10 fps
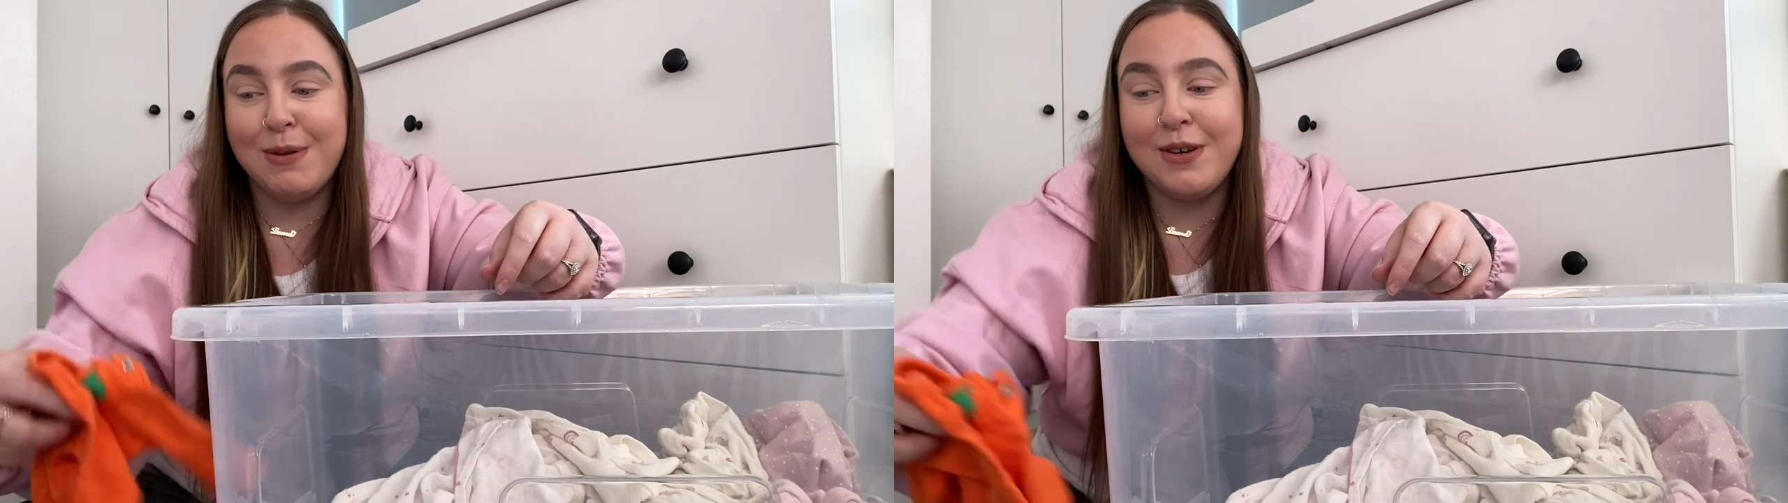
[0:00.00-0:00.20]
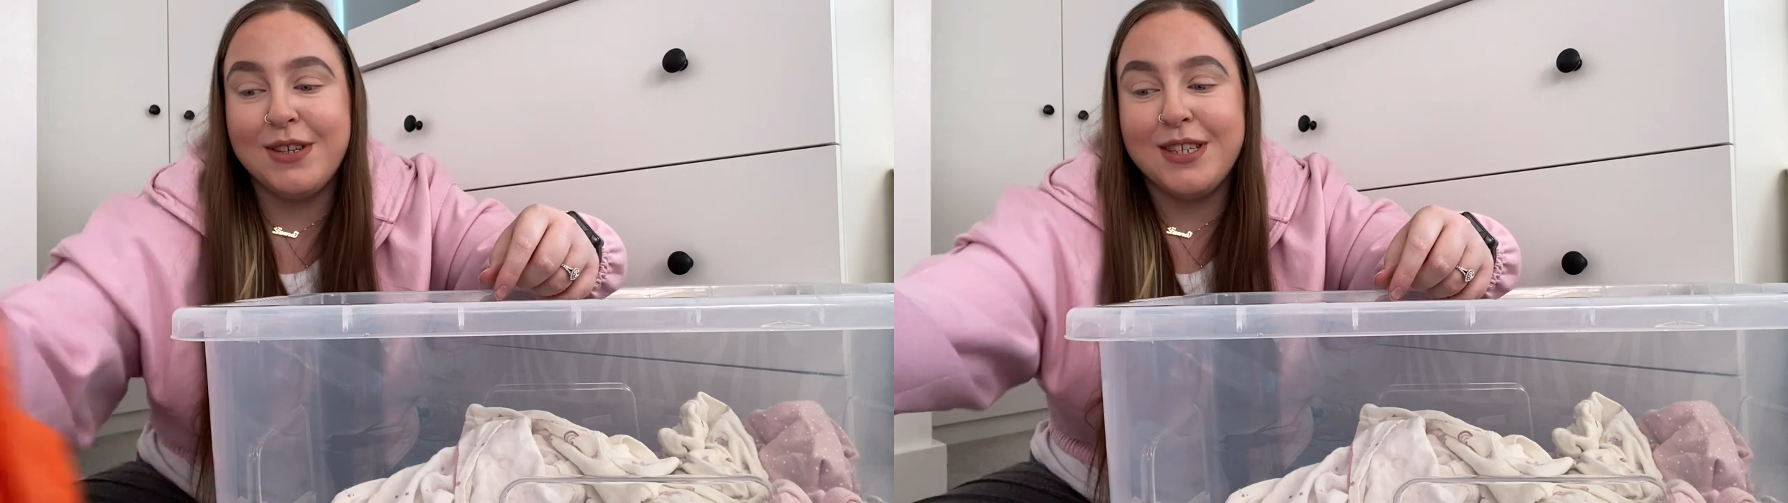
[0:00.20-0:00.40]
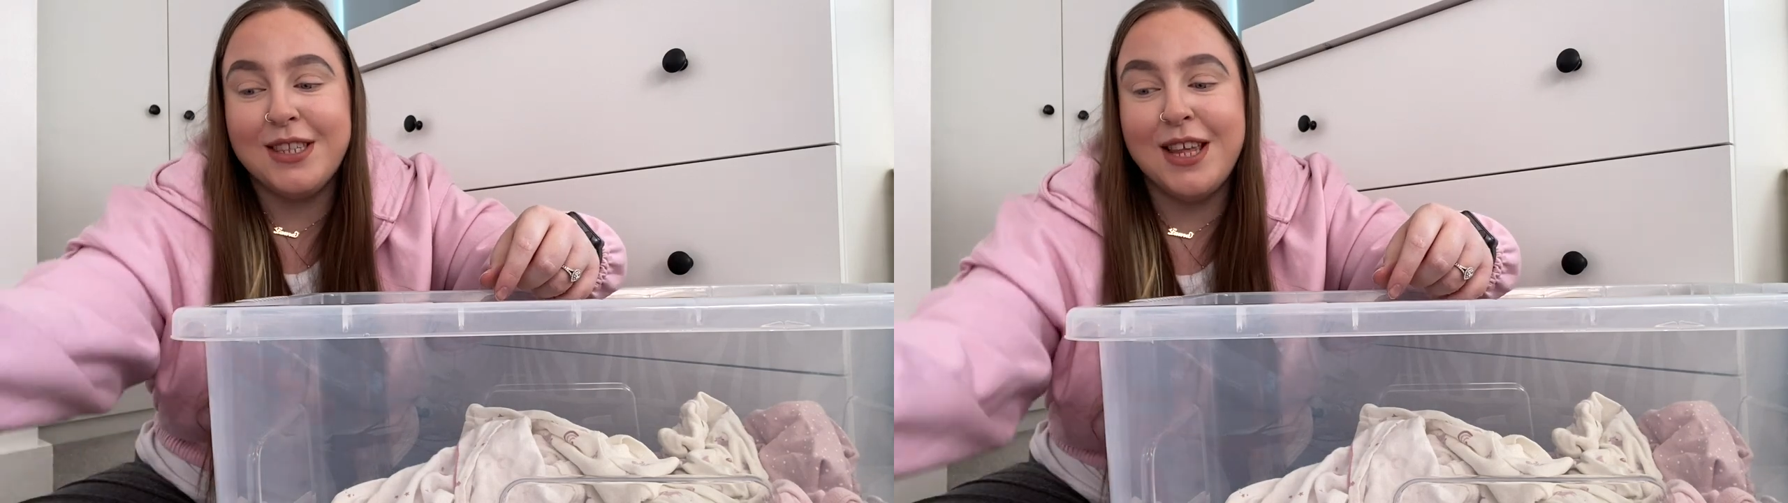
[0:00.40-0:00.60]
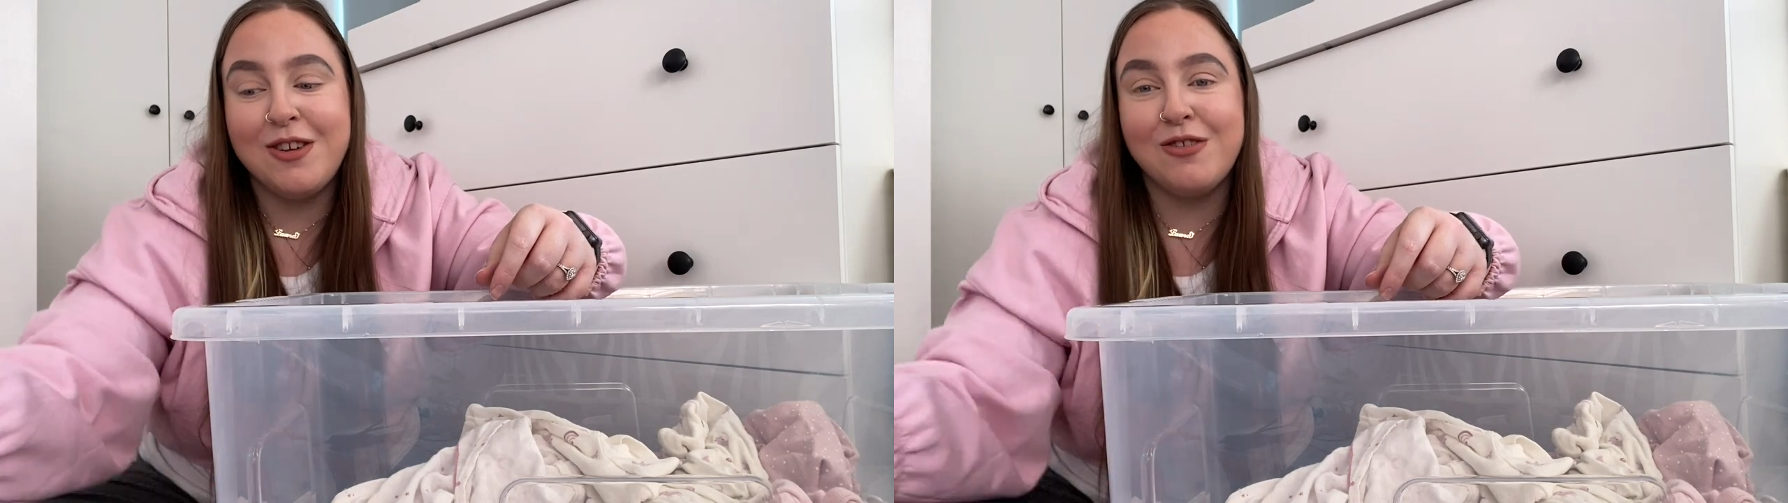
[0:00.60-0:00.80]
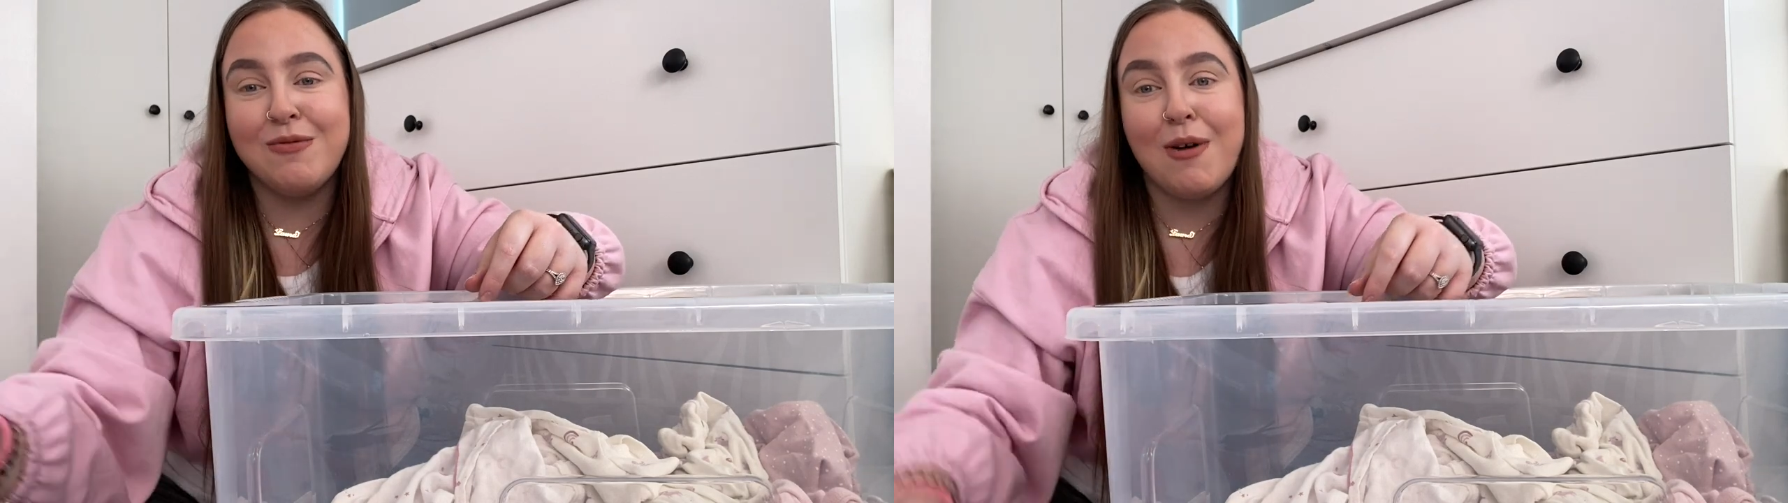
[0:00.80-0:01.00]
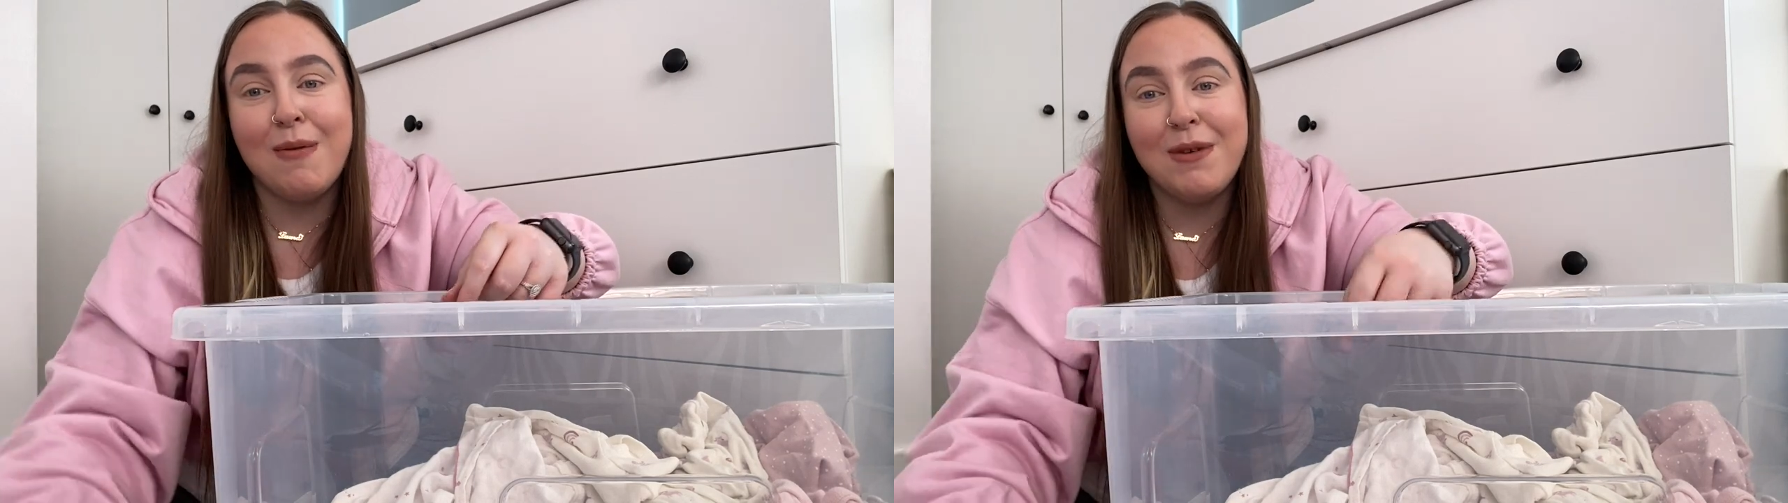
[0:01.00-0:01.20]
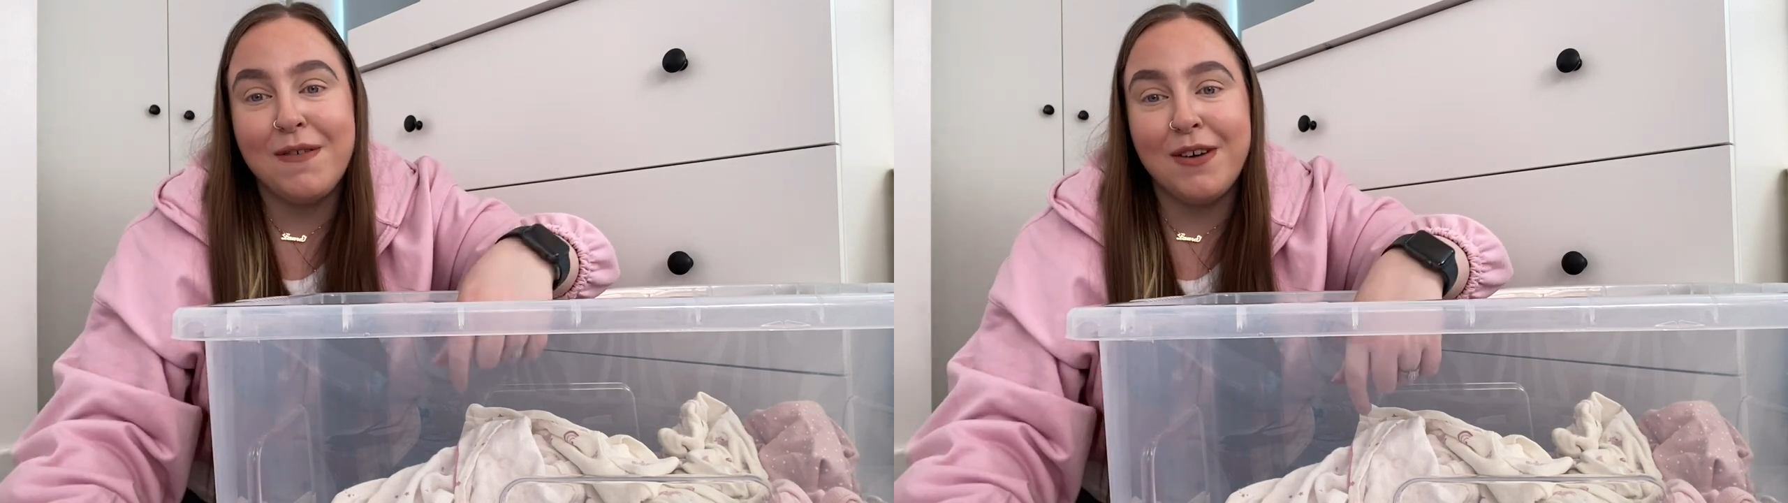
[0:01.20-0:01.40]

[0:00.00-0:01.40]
because they just remind me of